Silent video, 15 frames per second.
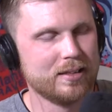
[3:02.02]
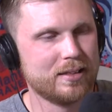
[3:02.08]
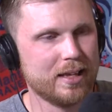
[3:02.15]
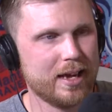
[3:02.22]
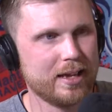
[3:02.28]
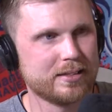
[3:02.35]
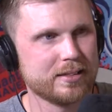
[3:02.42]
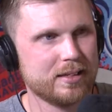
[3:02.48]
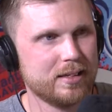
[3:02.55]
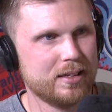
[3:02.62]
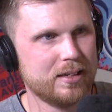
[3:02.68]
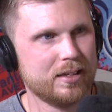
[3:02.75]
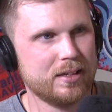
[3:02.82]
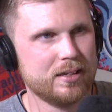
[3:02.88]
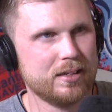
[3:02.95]
that
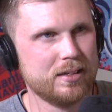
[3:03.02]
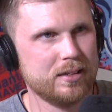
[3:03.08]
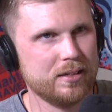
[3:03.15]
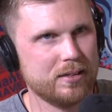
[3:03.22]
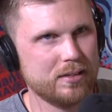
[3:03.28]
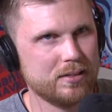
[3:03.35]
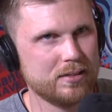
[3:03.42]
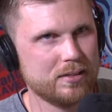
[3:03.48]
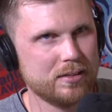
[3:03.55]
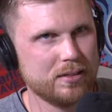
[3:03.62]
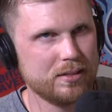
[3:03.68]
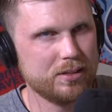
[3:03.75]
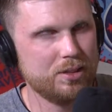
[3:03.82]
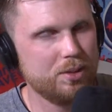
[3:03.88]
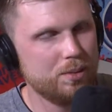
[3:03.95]

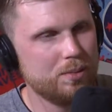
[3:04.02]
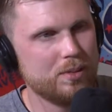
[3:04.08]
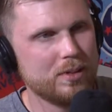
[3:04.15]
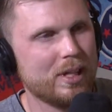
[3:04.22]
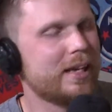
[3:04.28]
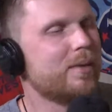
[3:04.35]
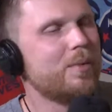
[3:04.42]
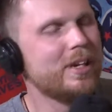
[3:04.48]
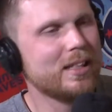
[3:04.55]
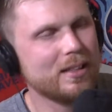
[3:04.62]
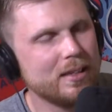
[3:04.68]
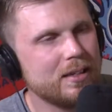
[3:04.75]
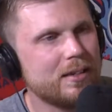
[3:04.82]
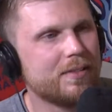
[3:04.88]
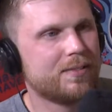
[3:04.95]
we
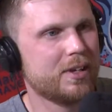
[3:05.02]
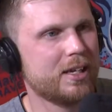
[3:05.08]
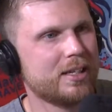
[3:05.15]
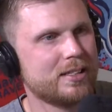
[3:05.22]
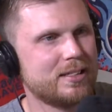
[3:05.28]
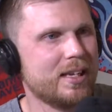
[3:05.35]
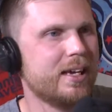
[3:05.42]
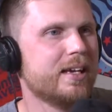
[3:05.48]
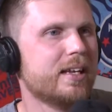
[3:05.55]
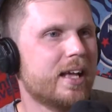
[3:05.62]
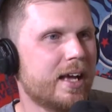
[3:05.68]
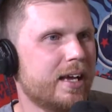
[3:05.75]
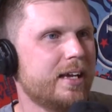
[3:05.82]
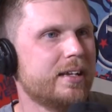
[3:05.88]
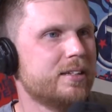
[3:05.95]
live in a day and
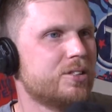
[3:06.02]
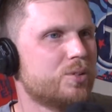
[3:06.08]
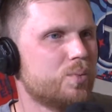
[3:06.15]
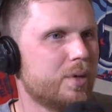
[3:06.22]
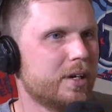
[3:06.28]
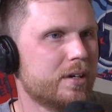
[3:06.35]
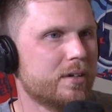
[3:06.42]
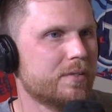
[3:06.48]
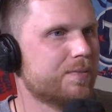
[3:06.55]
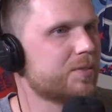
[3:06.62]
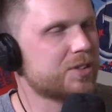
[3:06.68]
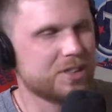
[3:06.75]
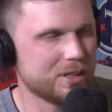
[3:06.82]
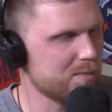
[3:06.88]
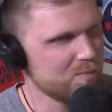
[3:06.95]
age where for
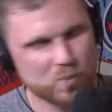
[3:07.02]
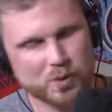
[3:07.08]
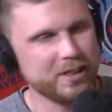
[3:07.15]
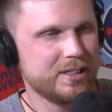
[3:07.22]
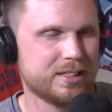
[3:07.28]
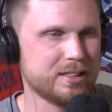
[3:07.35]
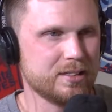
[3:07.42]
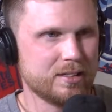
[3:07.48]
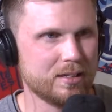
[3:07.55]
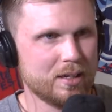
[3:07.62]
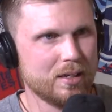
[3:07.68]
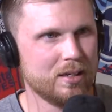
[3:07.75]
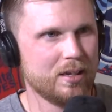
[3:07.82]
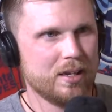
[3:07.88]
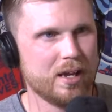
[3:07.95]
some reason
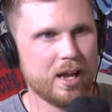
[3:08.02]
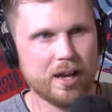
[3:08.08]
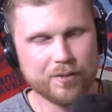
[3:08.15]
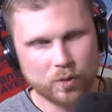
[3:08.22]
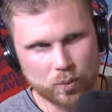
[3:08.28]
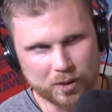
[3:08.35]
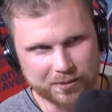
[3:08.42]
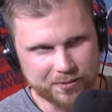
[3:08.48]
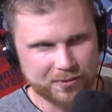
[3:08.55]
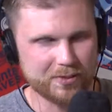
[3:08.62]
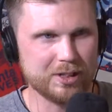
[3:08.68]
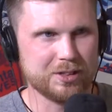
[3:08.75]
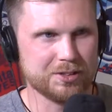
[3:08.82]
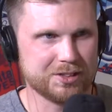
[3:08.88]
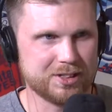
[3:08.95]
everyone
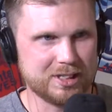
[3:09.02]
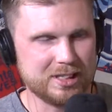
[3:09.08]
feels